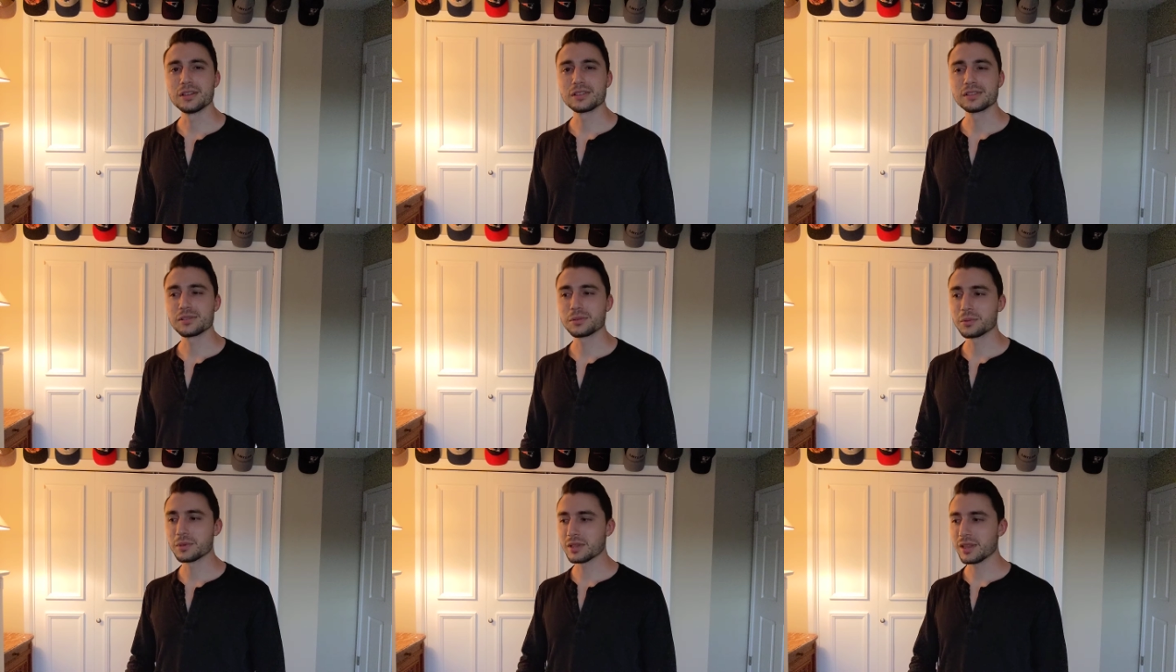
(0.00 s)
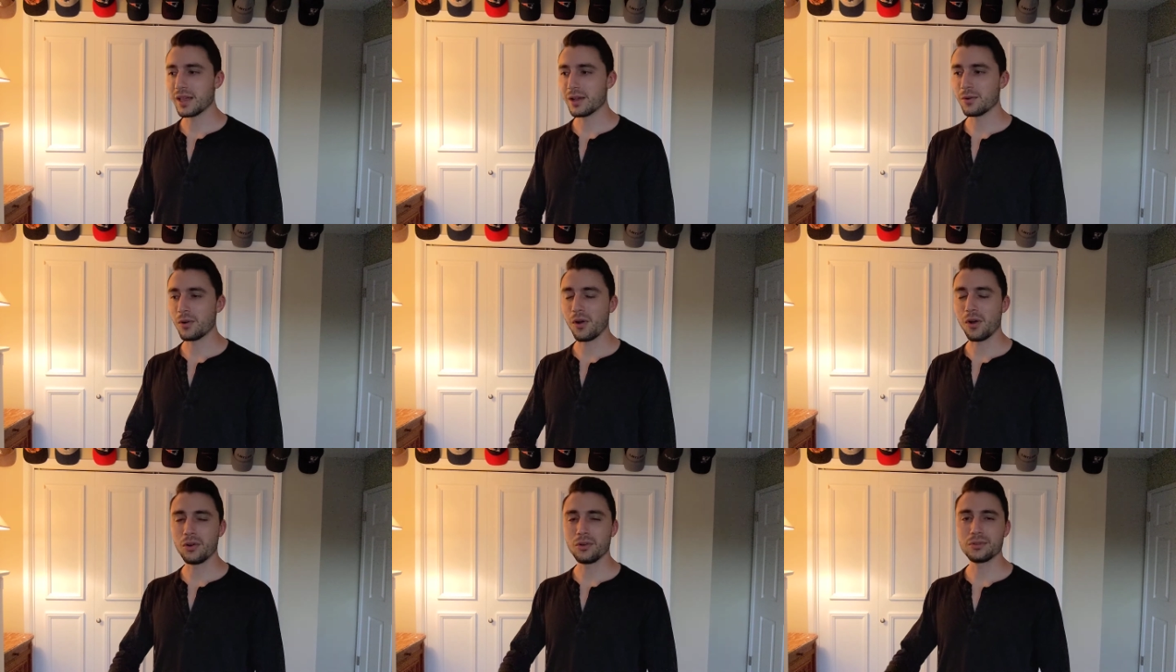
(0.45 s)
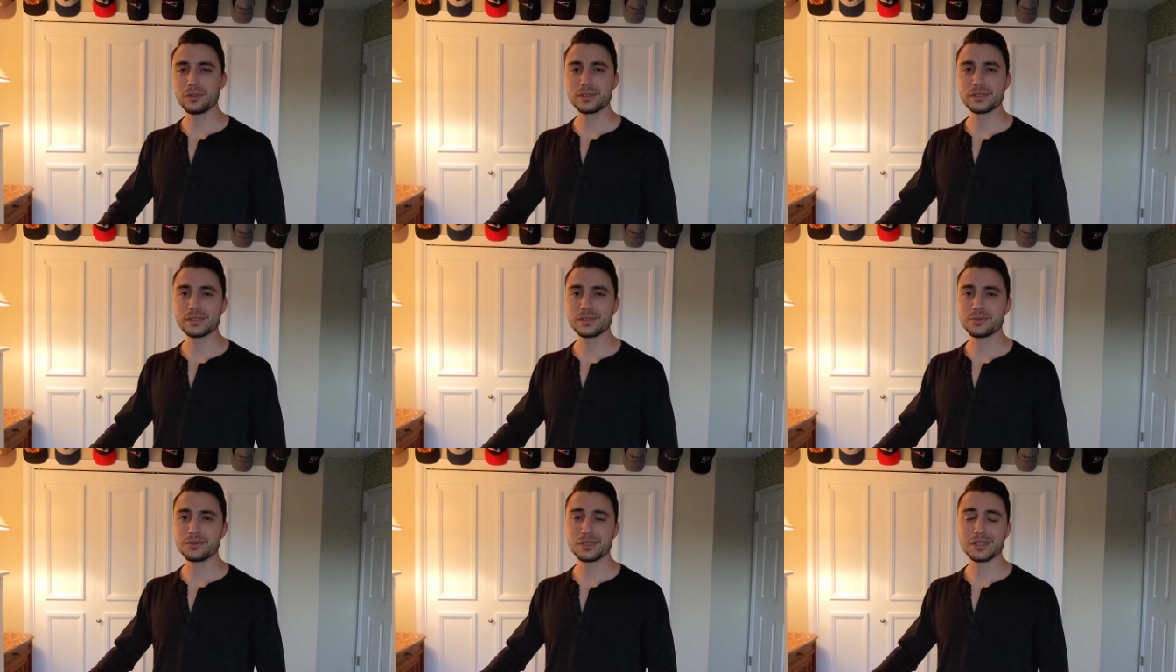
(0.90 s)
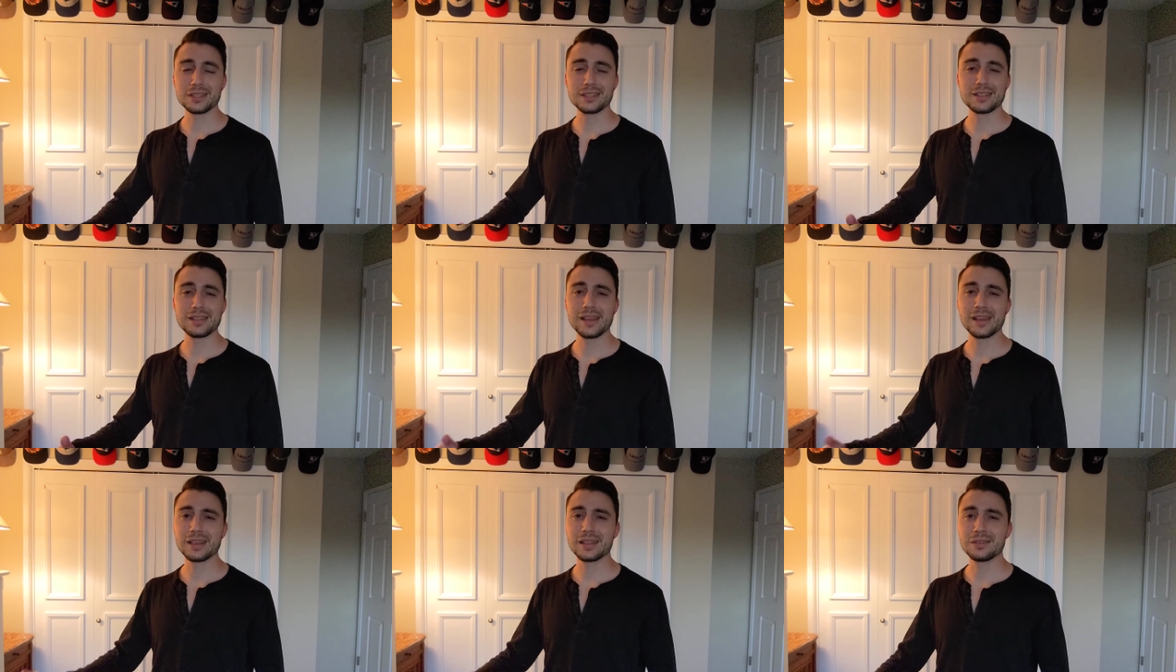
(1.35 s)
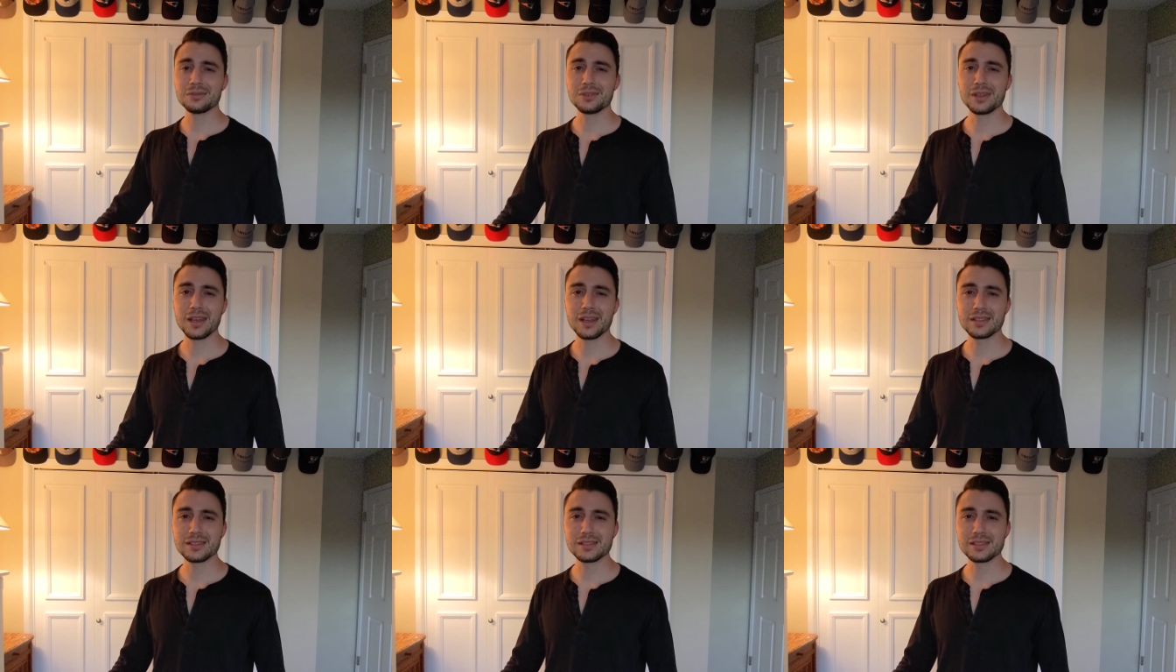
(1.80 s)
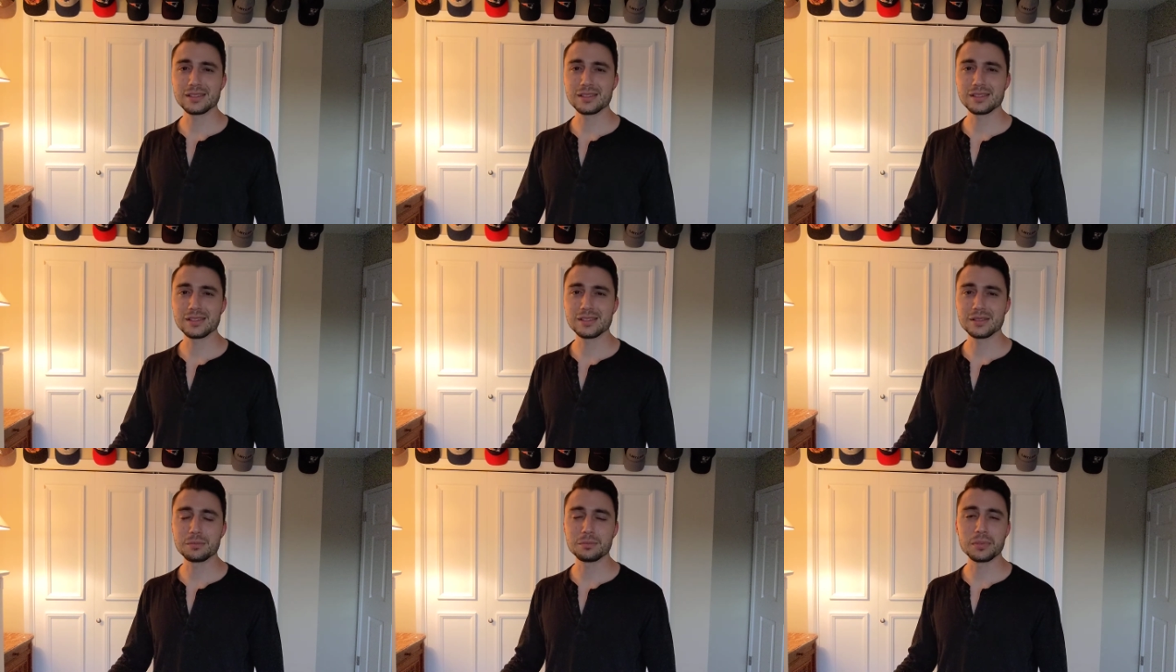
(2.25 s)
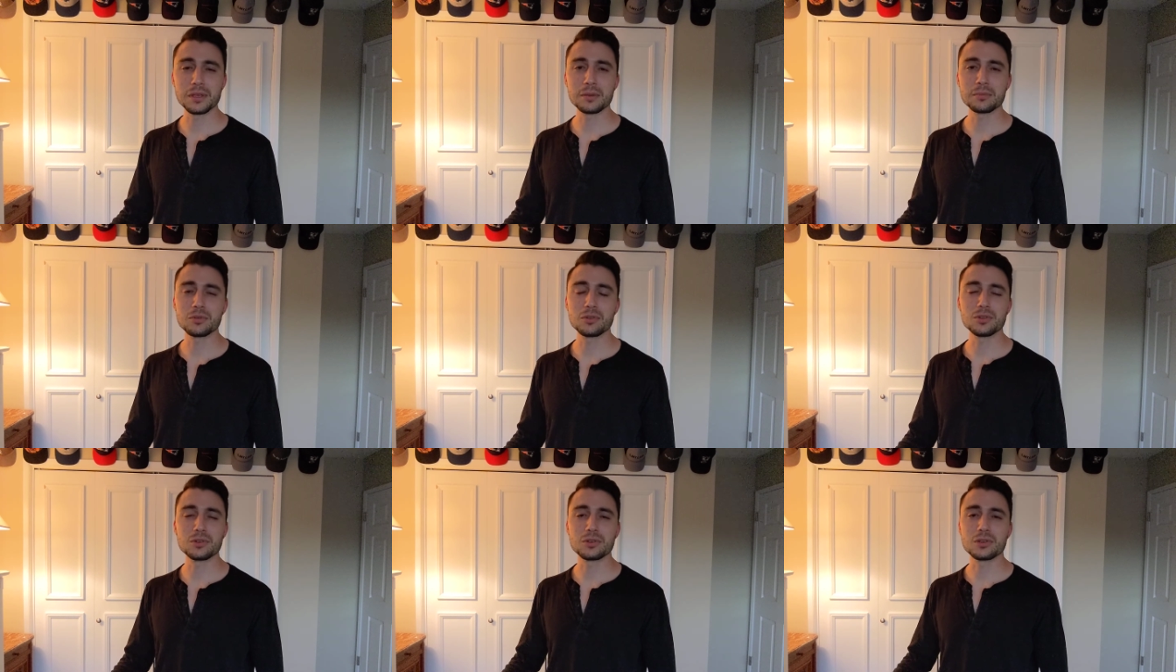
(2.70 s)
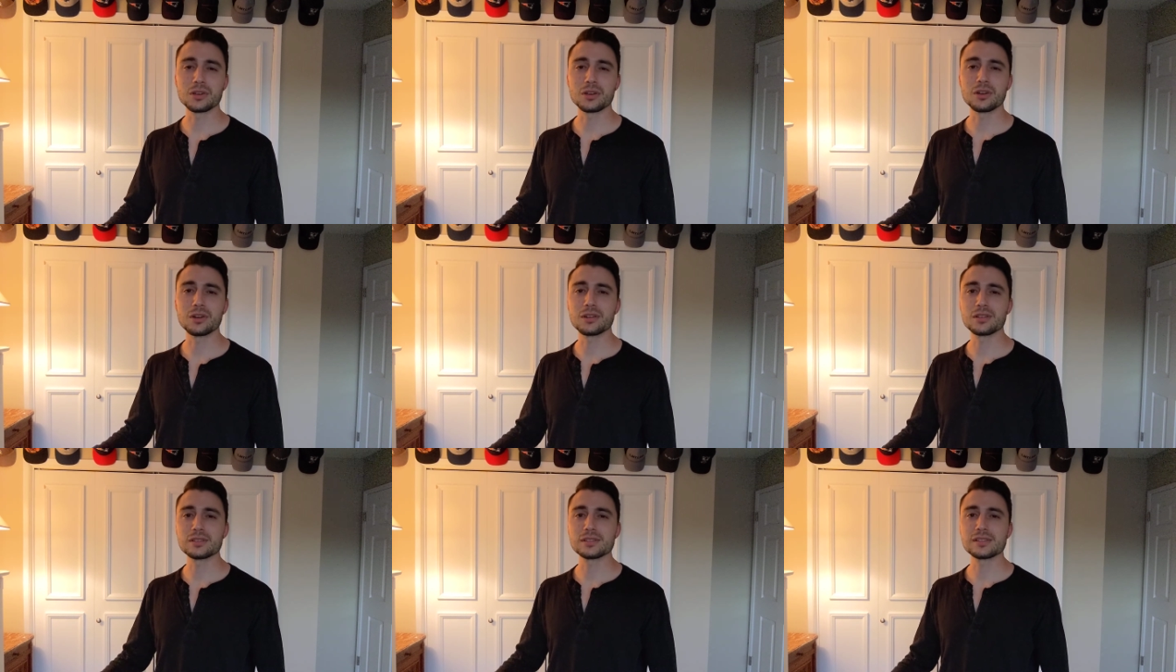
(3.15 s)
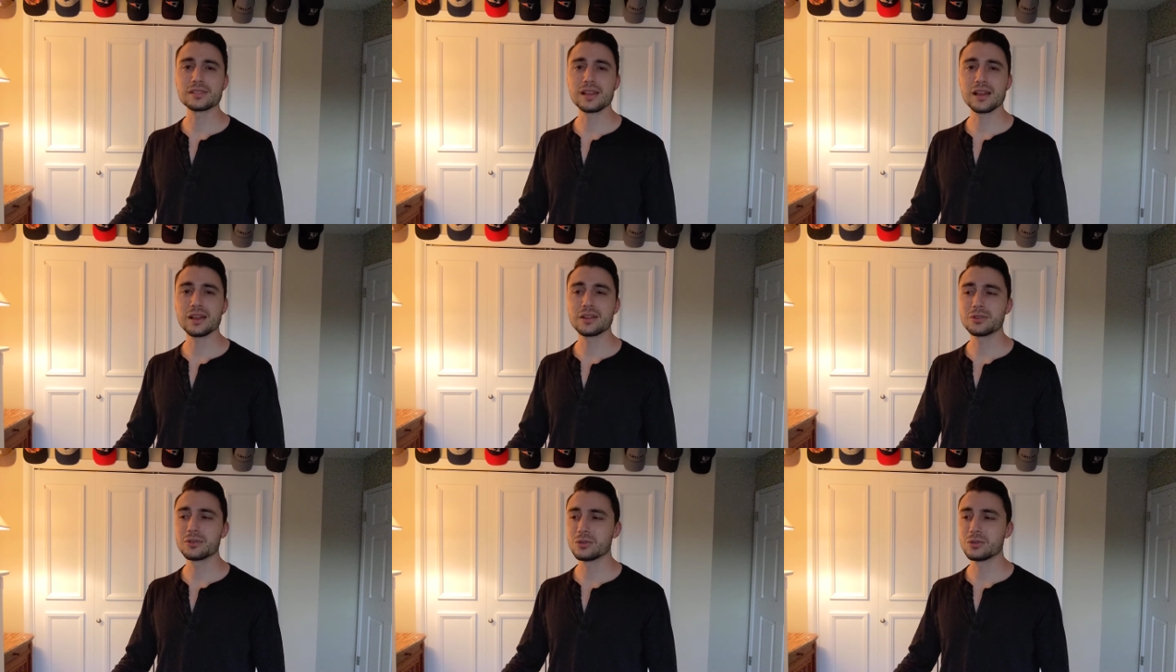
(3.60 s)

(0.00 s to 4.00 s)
So we allow all these freaking negative Nancy's and people who are hurt inside,